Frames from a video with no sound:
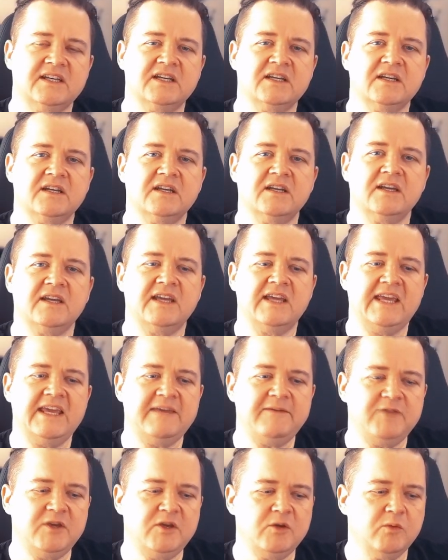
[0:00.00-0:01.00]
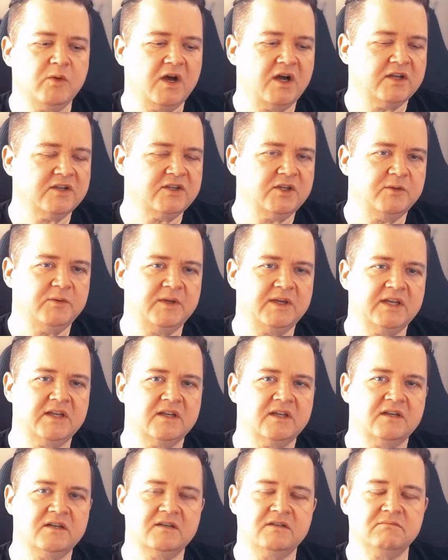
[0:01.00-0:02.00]
that if you are
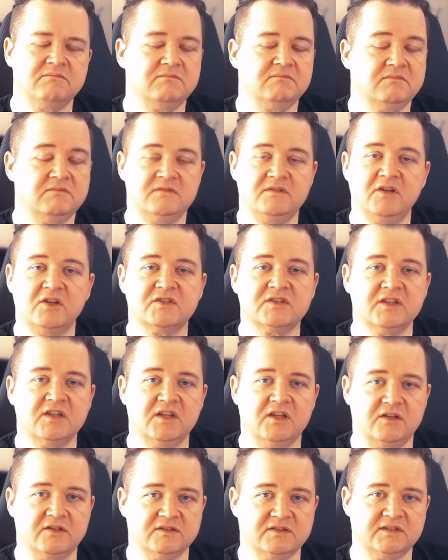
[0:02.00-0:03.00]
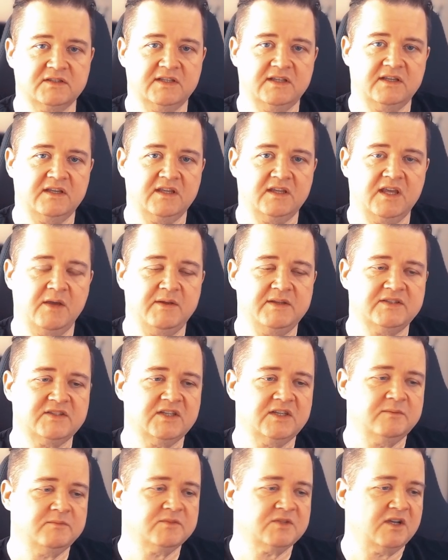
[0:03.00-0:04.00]
doing not a lot, you know, in
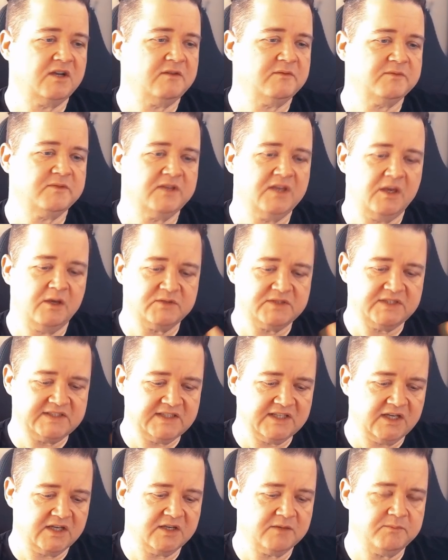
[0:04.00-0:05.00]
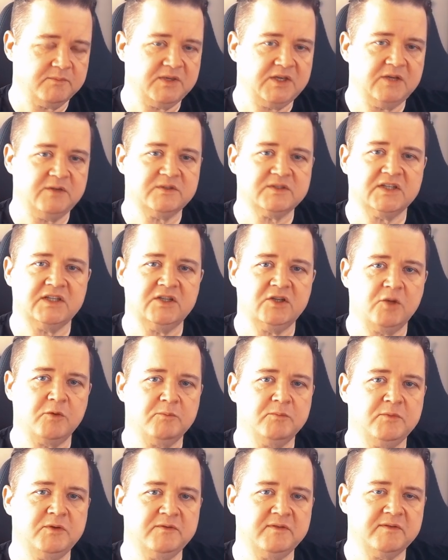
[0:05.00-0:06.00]
terms of you know sitting at a computer,
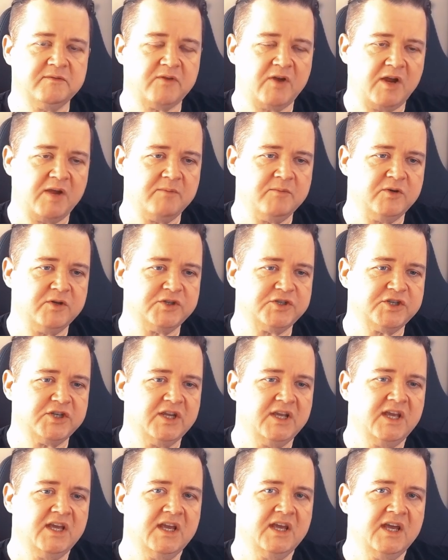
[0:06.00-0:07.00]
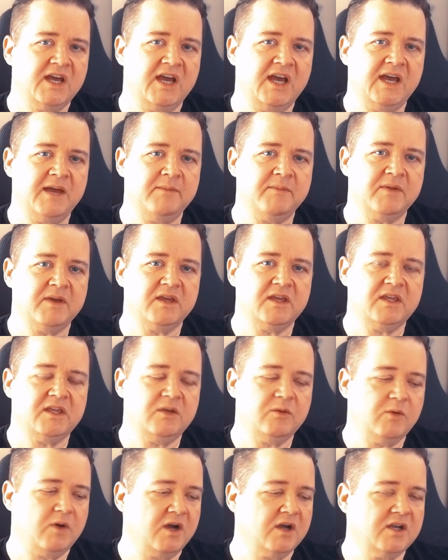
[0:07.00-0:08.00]
not moving very much, um,
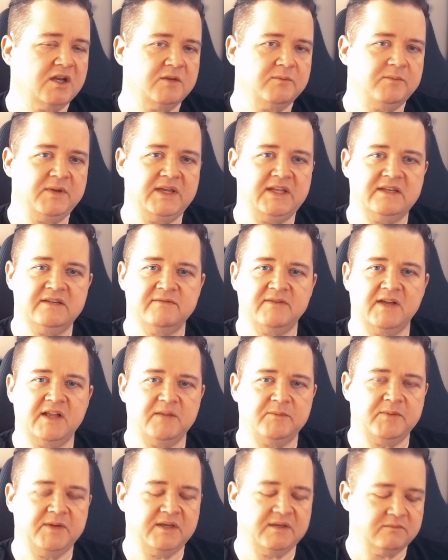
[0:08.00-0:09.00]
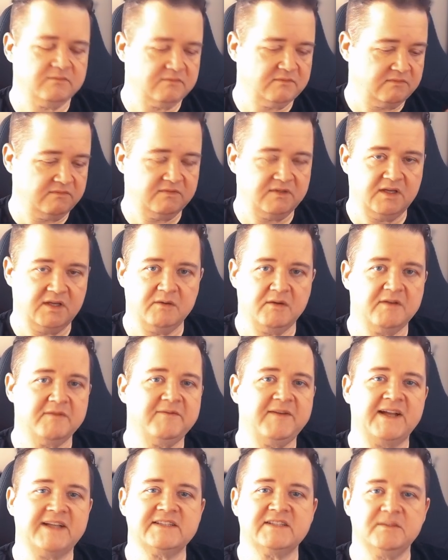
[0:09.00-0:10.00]
you are going to be developing you know a
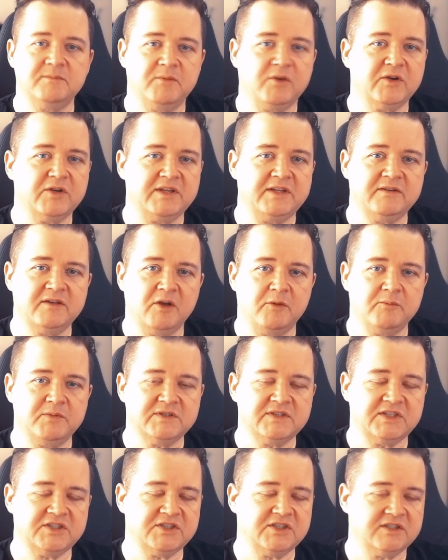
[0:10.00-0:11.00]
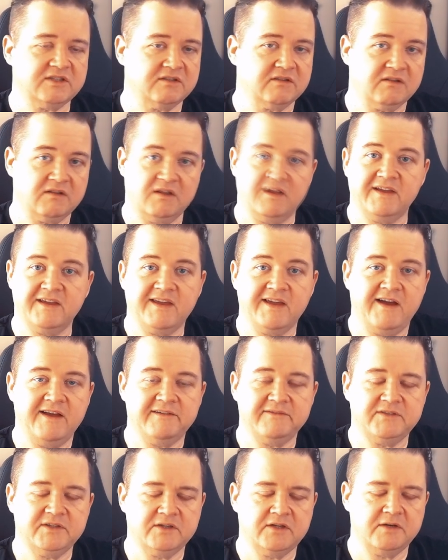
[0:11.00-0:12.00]
fatter body composition like
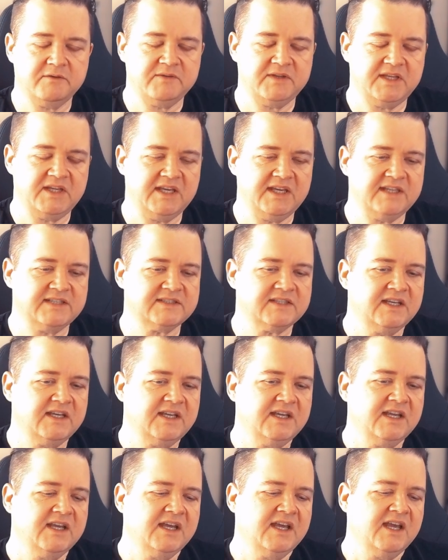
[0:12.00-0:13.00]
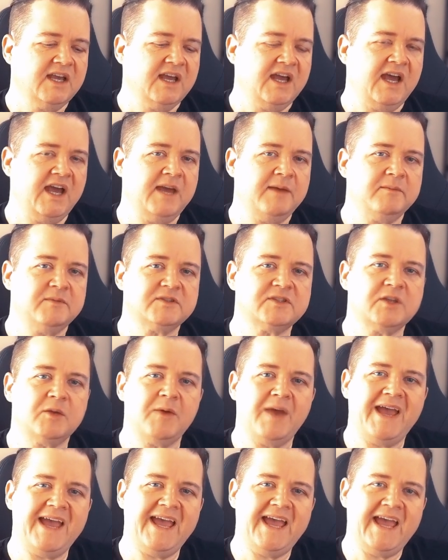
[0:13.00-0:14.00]
I've done over the years. Um,
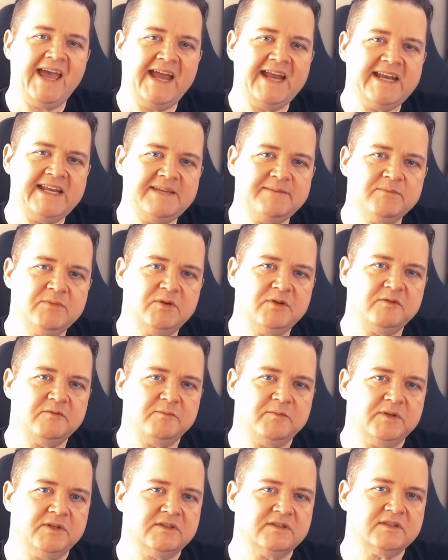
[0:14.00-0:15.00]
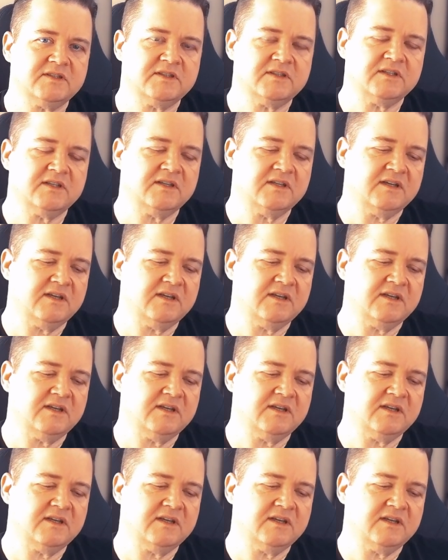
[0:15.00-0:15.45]
so any movement